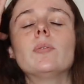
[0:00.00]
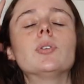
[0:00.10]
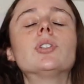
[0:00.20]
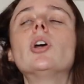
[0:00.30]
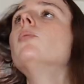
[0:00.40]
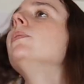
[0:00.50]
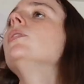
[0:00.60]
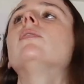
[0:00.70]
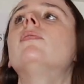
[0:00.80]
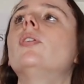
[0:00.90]
It was so
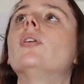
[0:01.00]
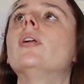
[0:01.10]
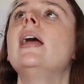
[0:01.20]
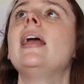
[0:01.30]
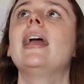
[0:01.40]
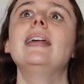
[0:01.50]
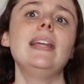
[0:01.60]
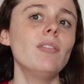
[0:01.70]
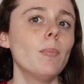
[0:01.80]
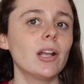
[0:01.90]
beautiful. And
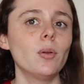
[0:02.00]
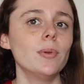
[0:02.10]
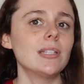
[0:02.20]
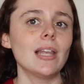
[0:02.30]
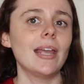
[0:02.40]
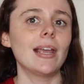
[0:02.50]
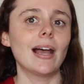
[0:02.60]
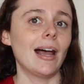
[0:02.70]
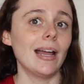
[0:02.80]
even Michael was like,